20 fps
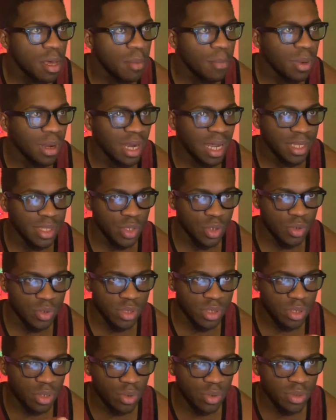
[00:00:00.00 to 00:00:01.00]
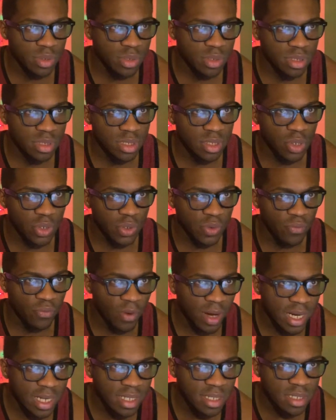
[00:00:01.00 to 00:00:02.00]
but like those, those, those
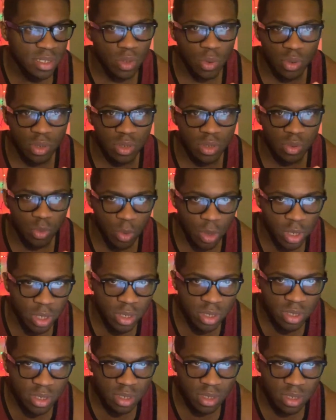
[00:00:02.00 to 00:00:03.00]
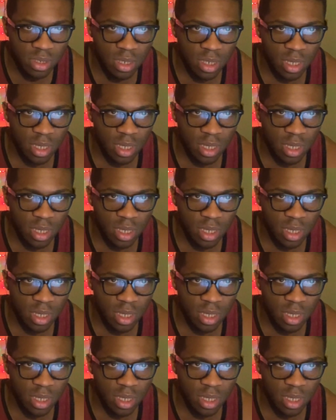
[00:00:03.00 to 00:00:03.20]
phrases or those words